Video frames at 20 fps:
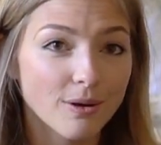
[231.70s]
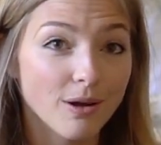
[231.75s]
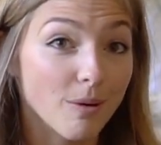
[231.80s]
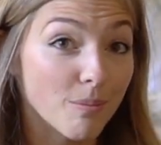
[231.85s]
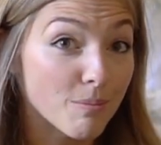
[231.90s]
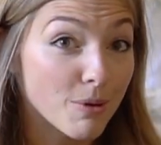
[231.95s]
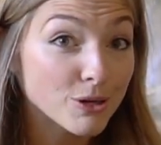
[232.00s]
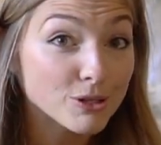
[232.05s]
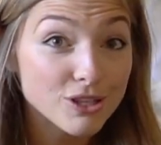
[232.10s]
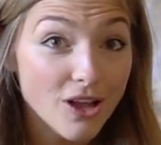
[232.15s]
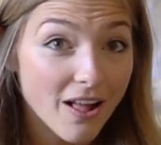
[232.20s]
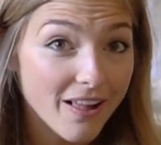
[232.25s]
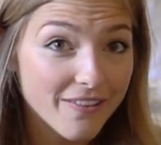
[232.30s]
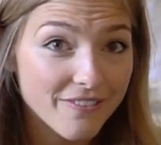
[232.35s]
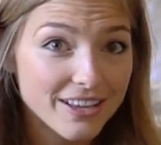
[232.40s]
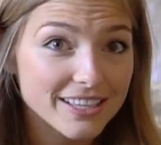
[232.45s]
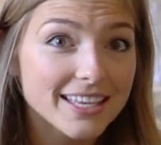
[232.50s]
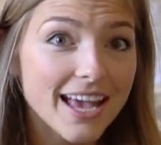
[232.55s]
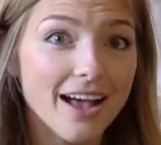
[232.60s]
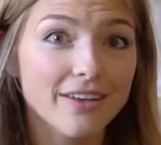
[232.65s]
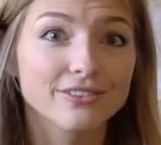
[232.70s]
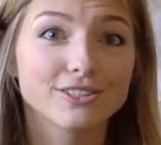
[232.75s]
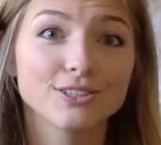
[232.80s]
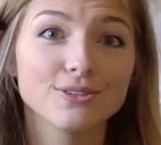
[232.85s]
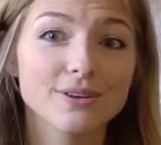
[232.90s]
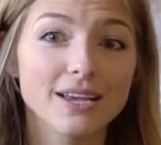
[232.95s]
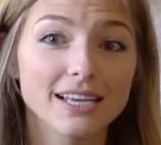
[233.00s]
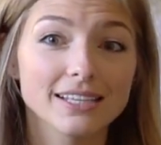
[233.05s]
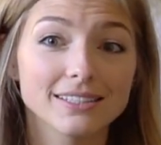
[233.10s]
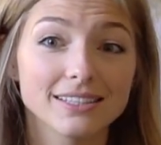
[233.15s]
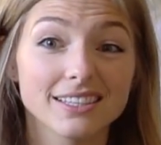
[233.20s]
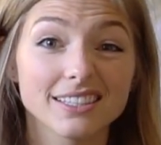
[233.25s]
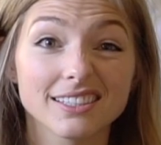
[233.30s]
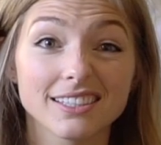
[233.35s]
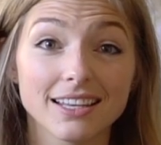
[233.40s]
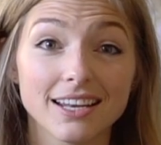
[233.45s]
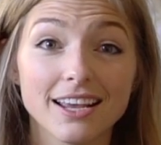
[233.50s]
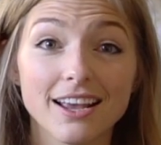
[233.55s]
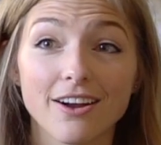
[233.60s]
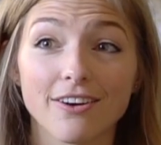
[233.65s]
Most all of us have suitcases
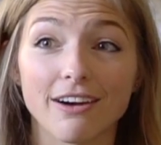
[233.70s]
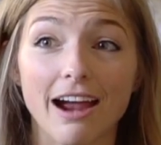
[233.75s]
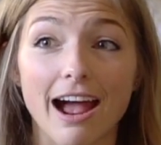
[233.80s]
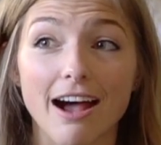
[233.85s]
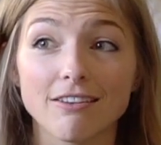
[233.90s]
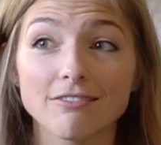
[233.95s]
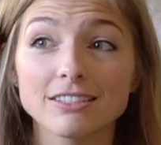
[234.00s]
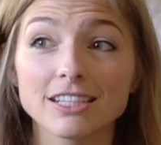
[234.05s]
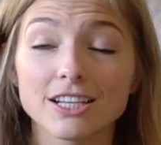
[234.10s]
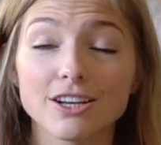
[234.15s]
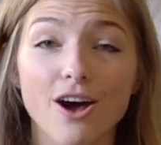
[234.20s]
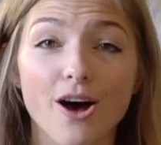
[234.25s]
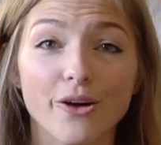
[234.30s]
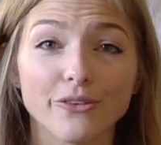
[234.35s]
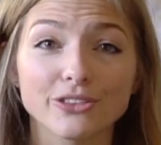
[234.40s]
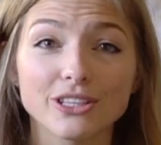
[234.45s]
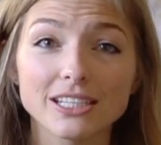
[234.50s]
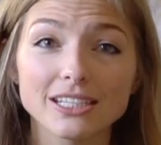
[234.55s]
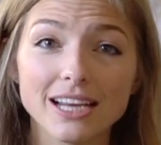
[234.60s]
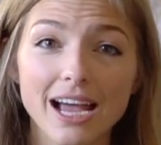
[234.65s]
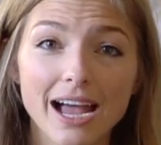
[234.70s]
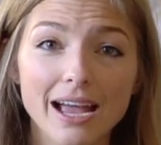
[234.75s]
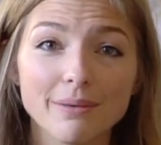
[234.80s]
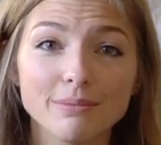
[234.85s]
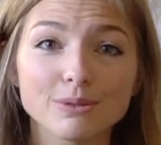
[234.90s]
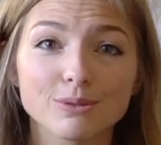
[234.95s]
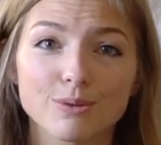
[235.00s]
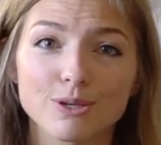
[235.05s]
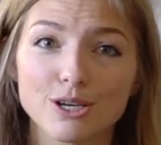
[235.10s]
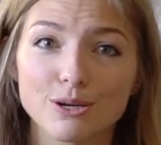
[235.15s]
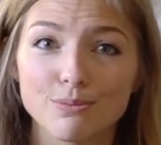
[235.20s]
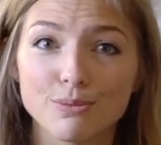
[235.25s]
sitting around, and oftentimes when you're